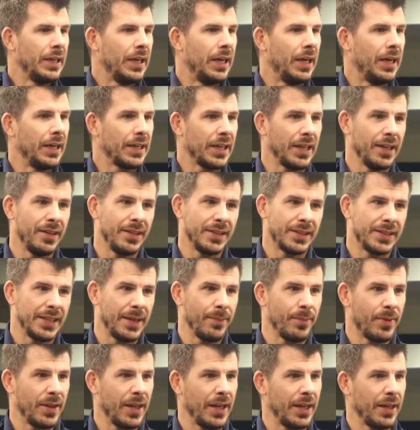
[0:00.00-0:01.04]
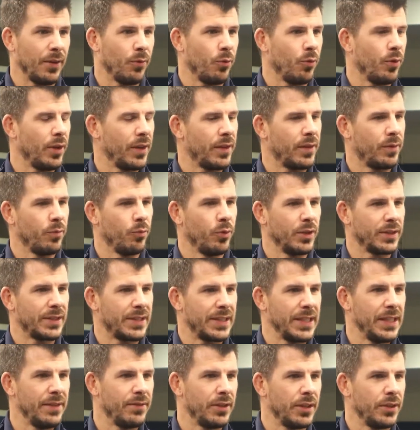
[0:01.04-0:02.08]
uh, kind of the same thing with with
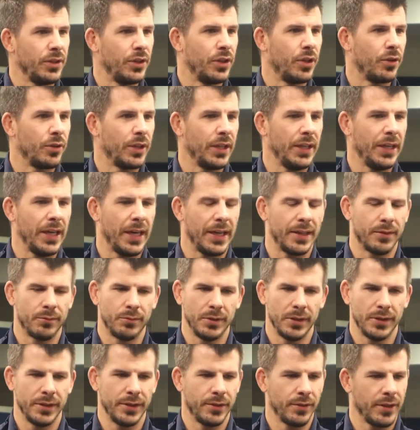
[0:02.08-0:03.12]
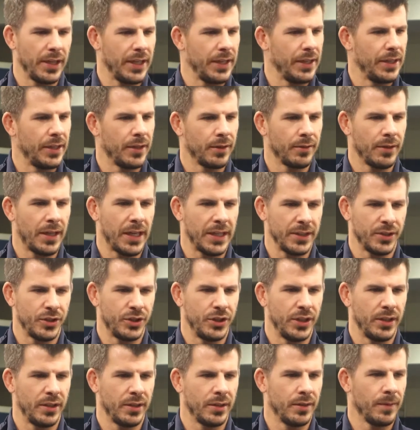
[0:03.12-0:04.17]
Steven. You know, he had a really great year
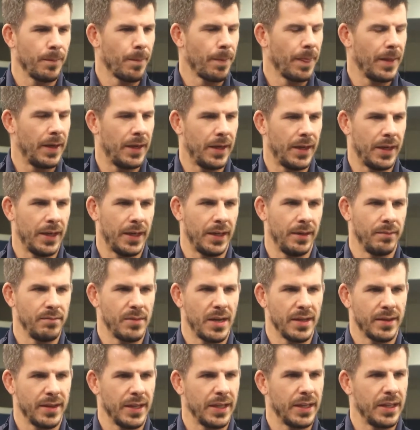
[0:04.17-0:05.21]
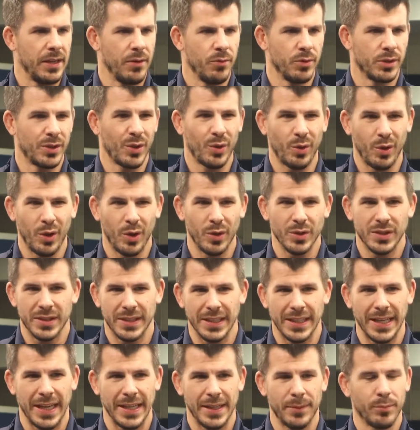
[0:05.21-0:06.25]
last year. Um, I think he was close
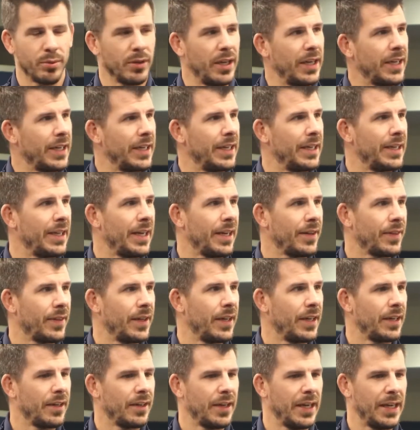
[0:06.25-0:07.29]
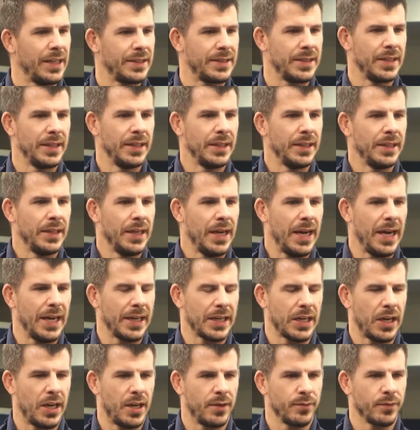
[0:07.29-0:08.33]
to kind of breaking it out there at yeah.
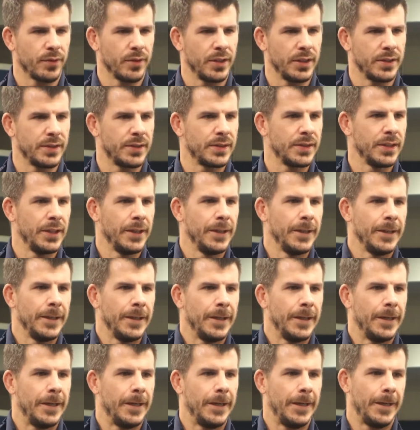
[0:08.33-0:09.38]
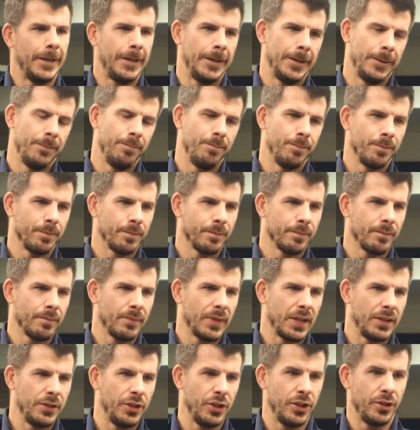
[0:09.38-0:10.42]
at conference. Um,
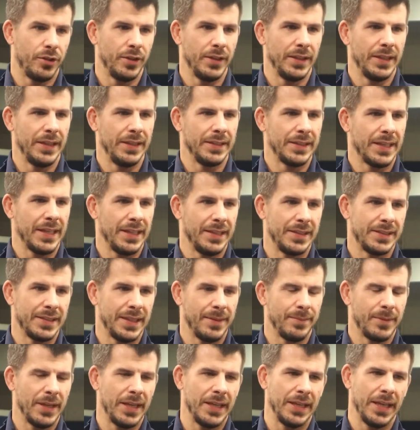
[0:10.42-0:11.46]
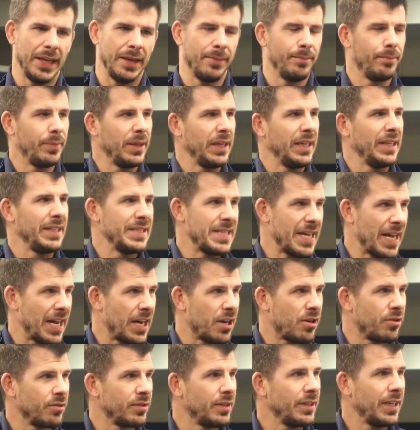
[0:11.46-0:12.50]
you know, and kind of the same thing. Him being
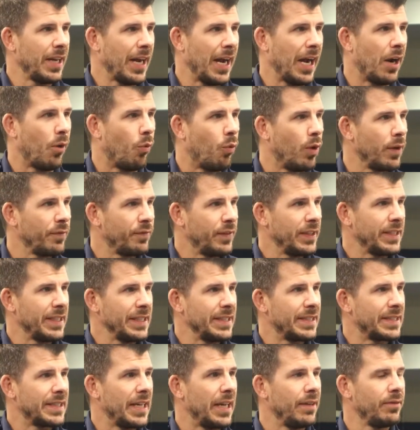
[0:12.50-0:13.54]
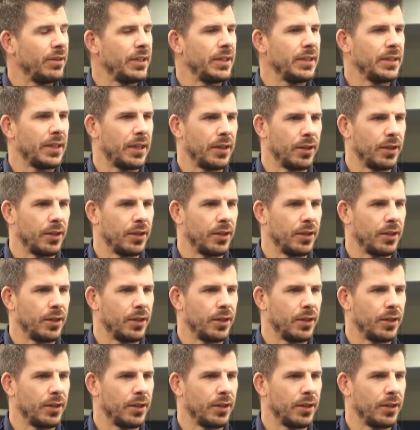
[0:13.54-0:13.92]
down at 157,